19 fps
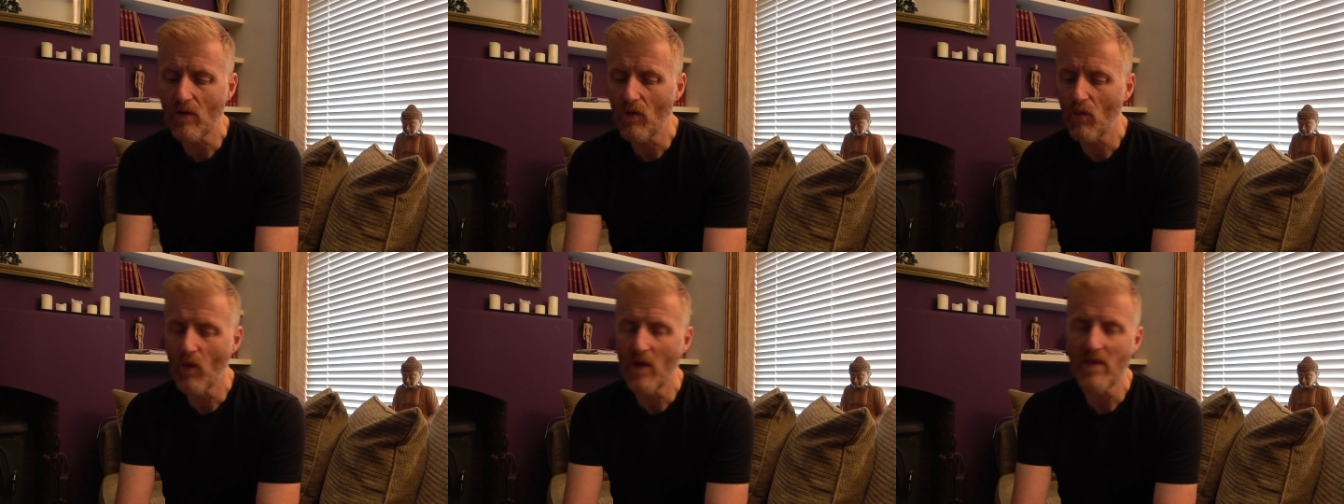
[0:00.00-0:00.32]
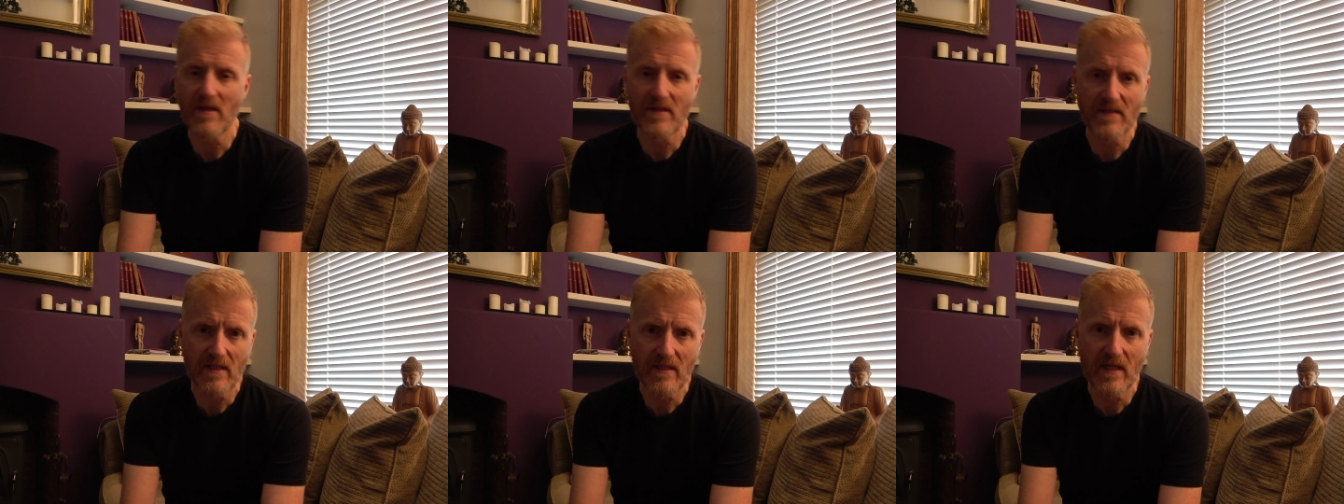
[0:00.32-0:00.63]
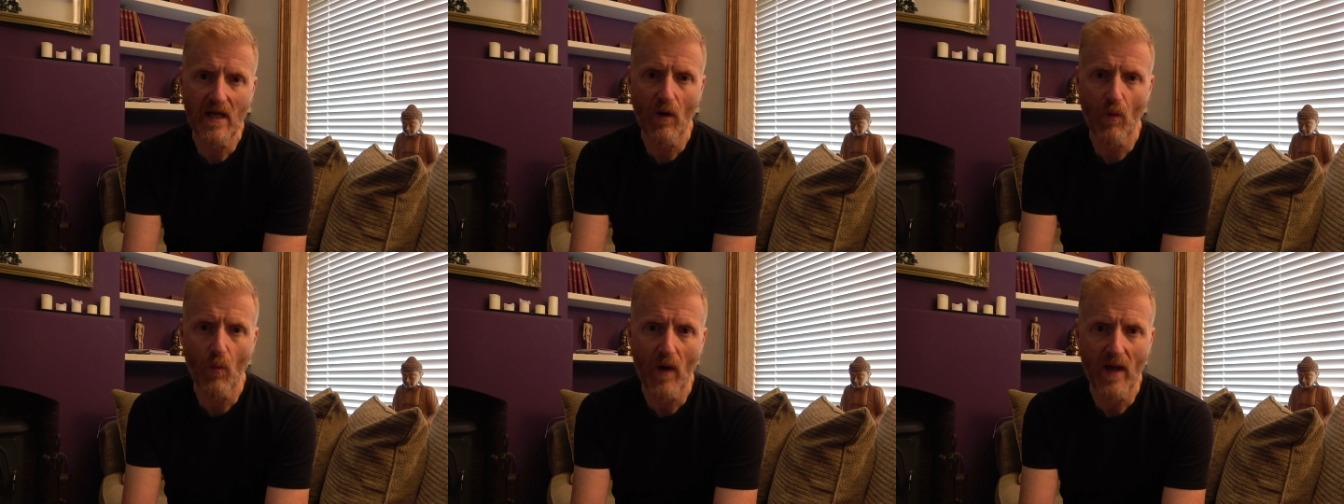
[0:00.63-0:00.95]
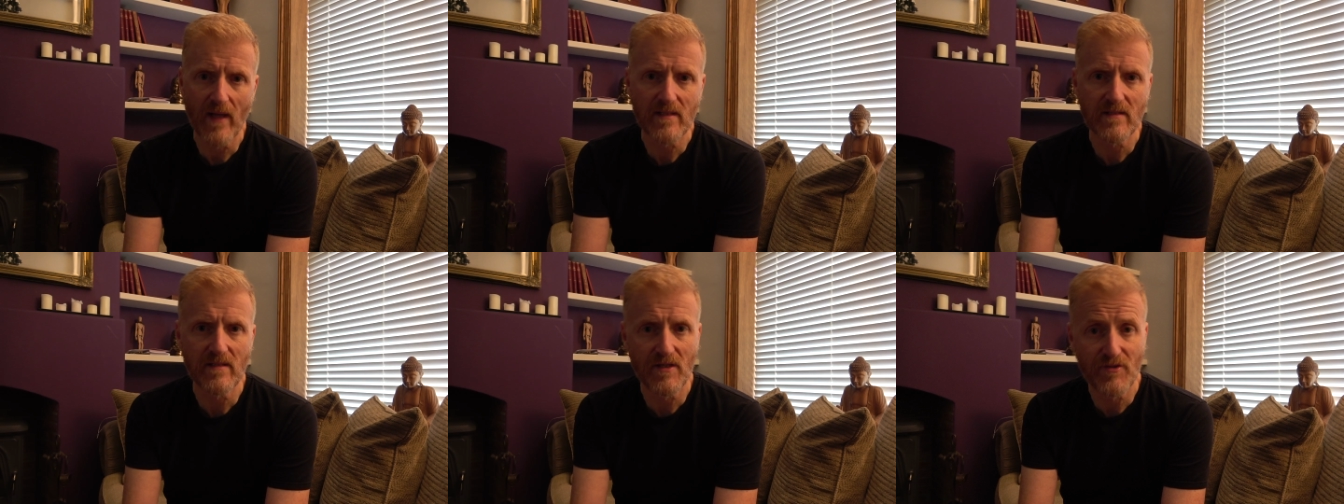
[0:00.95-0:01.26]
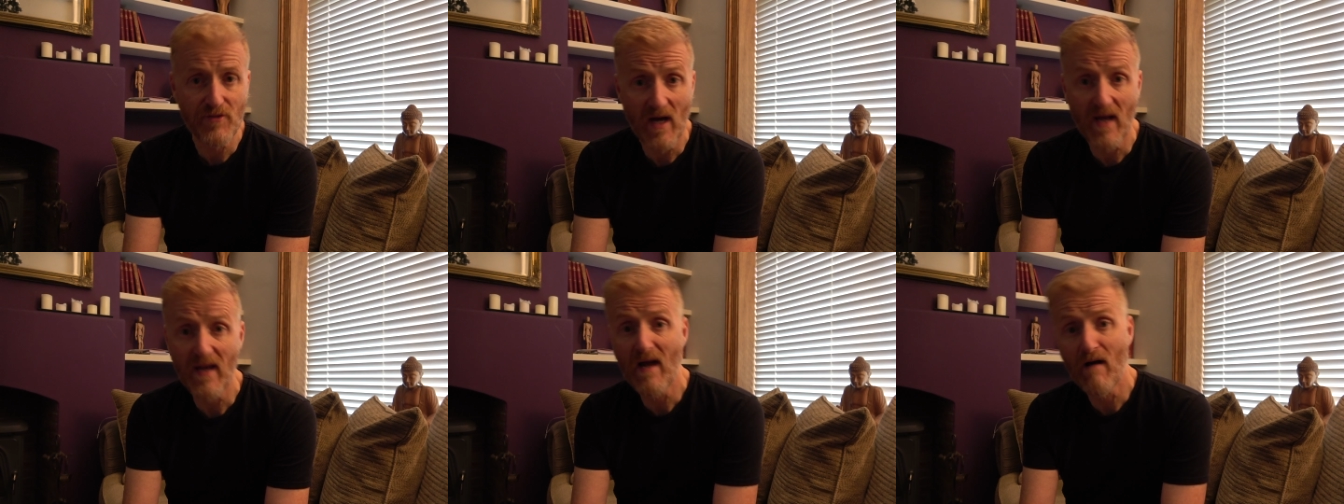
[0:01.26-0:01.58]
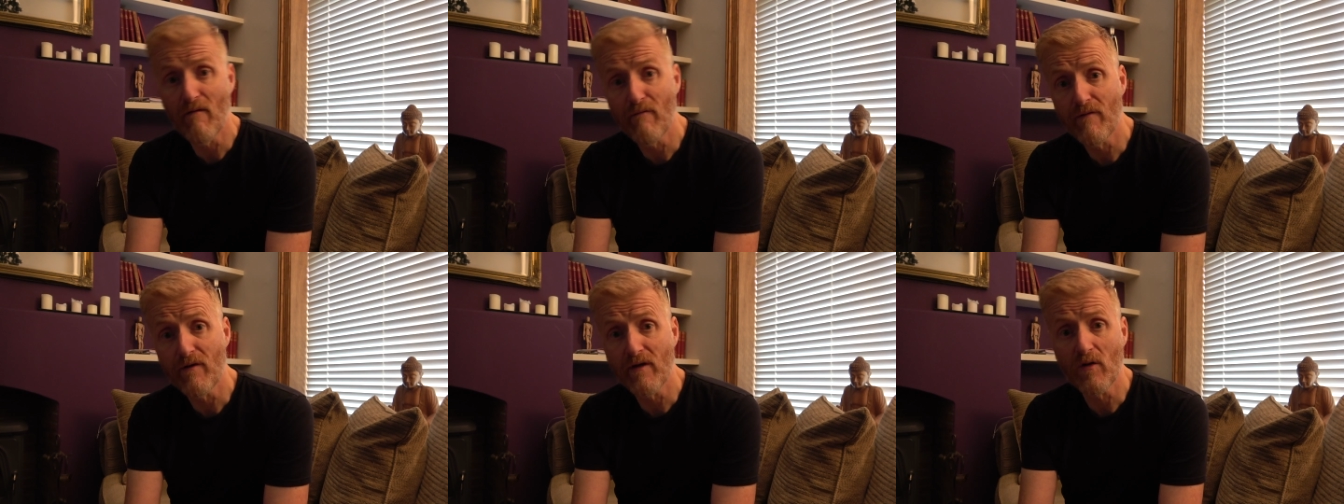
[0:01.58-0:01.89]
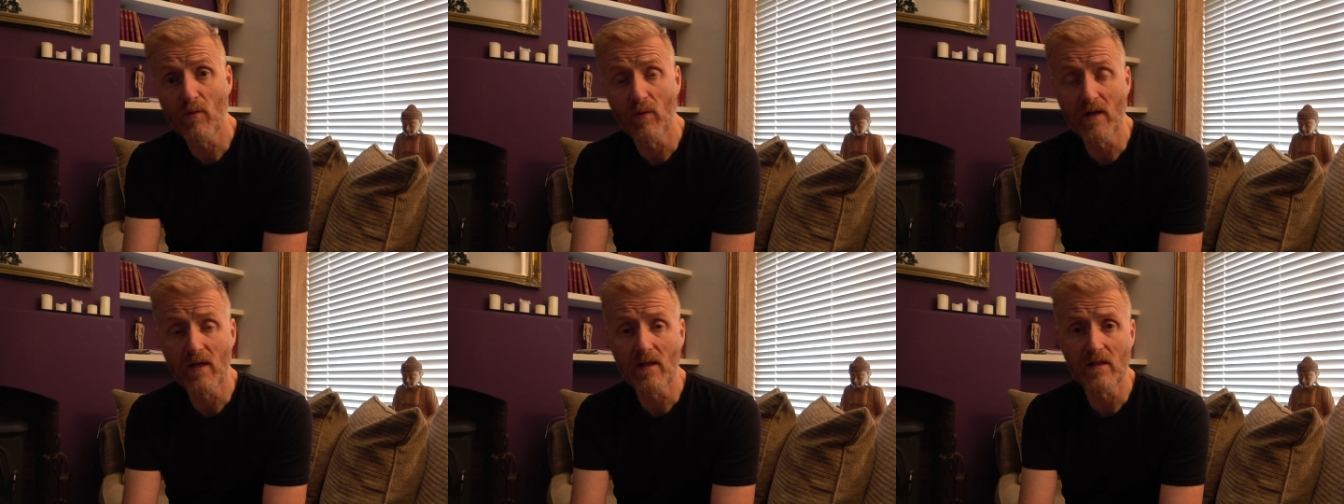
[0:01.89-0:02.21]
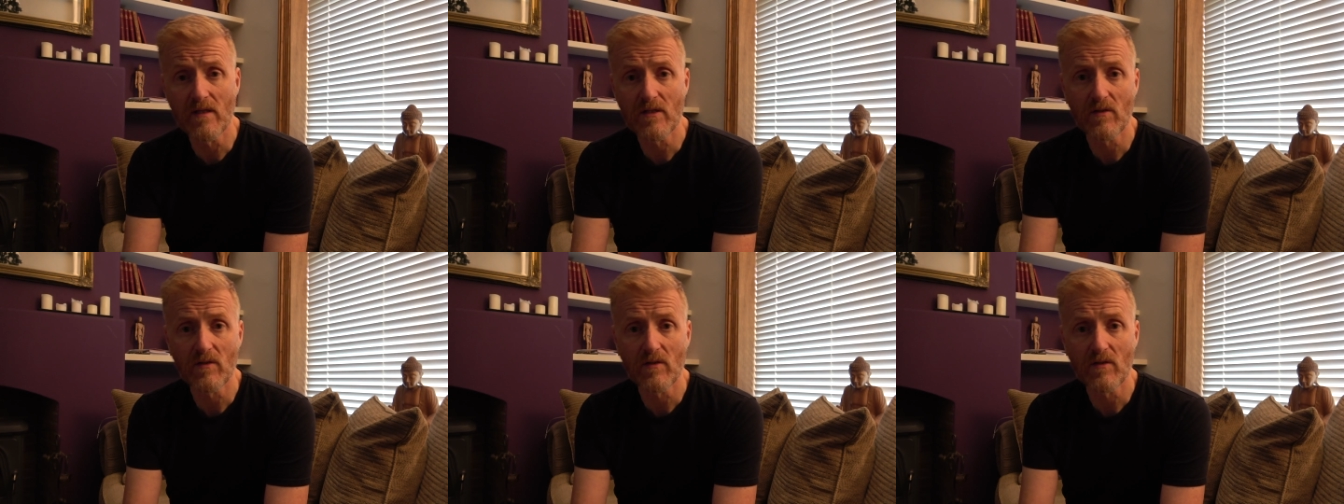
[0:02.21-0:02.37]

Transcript: when they did get wet, they dried out very quickly.